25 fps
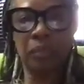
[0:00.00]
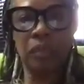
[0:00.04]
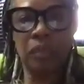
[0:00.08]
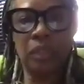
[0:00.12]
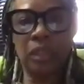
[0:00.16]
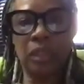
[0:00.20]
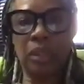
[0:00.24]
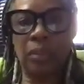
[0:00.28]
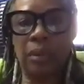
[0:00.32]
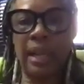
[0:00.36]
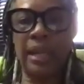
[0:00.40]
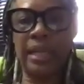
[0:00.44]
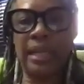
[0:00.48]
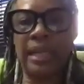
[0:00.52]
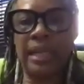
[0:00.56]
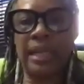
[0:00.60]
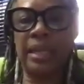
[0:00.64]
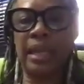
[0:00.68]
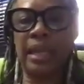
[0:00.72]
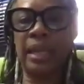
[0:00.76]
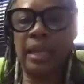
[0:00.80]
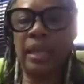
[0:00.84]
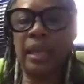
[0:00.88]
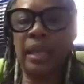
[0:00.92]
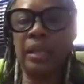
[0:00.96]
so I can
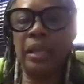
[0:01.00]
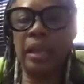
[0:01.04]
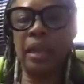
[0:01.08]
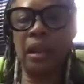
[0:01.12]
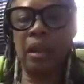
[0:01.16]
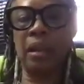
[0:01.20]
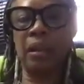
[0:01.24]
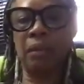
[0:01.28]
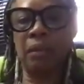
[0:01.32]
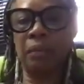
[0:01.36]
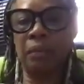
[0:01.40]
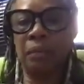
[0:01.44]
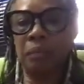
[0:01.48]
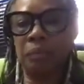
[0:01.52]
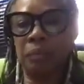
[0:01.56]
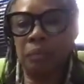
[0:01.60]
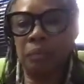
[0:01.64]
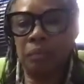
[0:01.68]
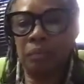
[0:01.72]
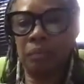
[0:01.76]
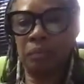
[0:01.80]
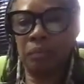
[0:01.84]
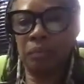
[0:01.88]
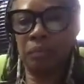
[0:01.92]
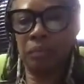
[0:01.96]
get in there.
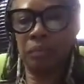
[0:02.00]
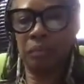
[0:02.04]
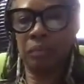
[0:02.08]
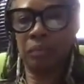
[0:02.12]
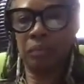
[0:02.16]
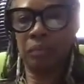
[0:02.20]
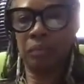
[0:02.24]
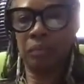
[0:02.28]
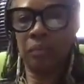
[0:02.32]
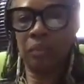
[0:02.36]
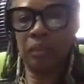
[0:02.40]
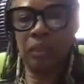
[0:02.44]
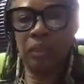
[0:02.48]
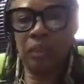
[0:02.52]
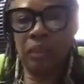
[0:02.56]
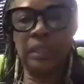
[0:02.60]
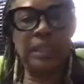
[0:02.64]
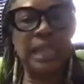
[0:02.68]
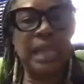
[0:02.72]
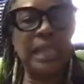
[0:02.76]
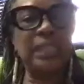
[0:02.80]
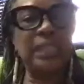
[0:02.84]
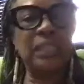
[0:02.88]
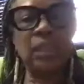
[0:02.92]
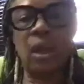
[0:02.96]
Just
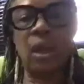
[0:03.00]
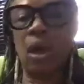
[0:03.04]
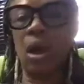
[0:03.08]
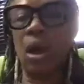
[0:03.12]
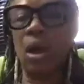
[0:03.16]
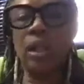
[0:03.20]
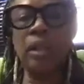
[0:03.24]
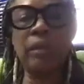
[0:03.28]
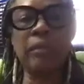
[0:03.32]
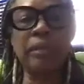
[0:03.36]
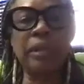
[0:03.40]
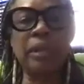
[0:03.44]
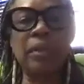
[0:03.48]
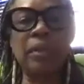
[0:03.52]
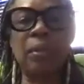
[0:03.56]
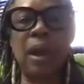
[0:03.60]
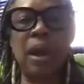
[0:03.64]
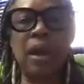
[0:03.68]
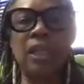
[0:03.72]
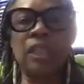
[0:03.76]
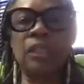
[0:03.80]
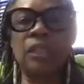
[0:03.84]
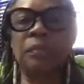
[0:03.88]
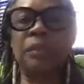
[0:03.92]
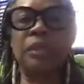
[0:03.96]
that's all it
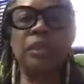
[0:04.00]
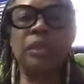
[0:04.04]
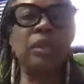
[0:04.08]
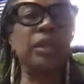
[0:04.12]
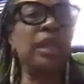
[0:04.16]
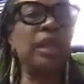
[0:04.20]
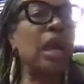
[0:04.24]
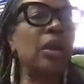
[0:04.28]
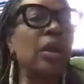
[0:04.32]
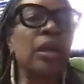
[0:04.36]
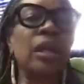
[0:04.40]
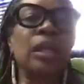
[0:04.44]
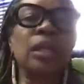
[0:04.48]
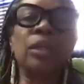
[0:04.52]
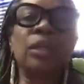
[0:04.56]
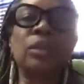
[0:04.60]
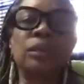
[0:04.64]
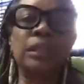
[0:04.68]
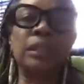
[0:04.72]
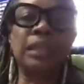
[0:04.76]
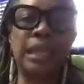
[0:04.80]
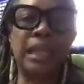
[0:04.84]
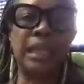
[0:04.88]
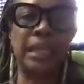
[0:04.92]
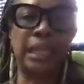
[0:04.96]
requires me. You're not going to
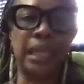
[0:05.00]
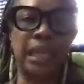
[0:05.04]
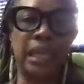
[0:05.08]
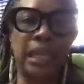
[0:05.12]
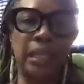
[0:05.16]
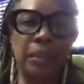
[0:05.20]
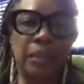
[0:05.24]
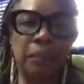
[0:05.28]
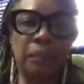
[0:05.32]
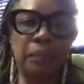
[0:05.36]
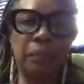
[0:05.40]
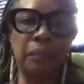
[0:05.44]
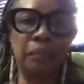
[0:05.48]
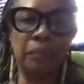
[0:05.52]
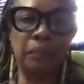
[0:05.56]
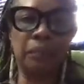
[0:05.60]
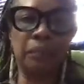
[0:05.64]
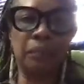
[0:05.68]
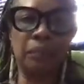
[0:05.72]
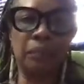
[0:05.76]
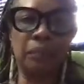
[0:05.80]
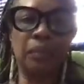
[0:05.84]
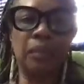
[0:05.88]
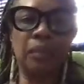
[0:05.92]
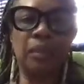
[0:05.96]
lose anything.
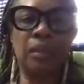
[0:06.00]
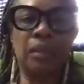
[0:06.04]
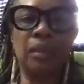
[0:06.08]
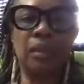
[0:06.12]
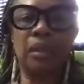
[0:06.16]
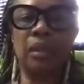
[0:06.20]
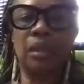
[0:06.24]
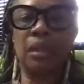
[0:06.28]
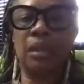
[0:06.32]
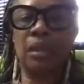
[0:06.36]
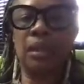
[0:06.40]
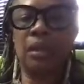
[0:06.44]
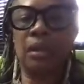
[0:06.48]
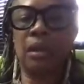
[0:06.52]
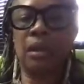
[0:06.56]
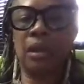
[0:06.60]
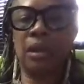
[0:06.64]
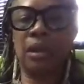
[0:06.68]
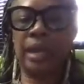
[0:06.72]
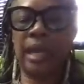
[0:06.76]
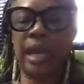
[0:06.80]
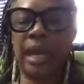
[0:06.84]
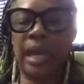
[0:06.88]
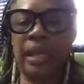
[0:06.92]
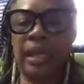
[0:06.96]

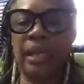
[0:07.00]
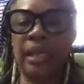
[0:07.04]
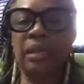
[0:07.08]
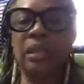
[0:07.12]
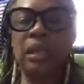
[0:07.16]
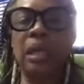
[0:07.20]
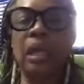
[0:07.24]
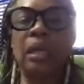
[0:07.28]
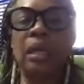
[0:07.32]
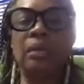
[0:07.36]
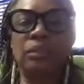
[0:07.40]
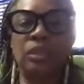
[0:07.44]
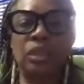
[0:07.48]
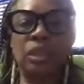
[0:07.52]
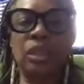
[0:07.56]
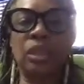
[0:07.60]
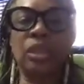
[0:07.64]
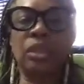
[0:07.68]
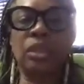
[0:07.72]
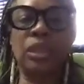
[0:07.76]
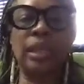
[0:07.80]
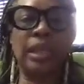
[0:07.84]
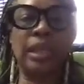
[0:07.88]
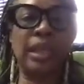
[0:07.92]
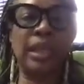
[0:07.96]
Okay. I'm
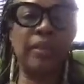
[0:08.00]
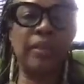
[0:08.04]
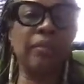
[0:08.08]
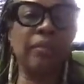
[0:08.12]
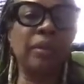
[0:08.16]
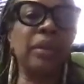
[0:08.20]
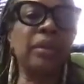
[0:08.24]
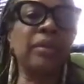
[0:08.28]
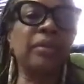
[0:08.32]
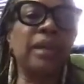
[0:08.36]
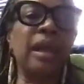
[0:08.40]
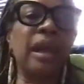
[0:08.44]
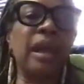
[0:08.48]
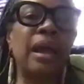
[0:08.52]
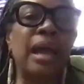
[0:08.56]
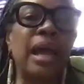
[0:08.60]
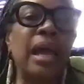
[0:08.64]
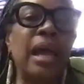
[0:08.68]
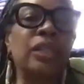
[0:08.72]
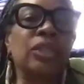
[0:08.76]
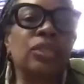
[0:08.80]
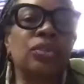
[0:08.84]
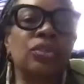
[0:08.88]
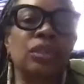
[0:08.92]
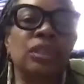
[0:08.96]
just going to get rid of that
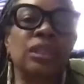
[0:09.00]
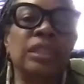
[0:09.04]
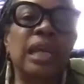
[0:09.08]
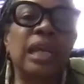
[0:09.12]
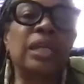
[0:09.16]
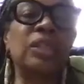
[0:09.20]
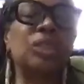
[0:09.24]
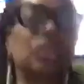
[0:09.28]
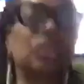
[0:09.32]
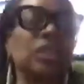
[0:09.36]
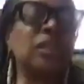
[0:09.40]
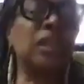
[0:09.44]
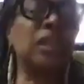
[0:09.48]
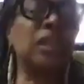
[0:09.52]
extra section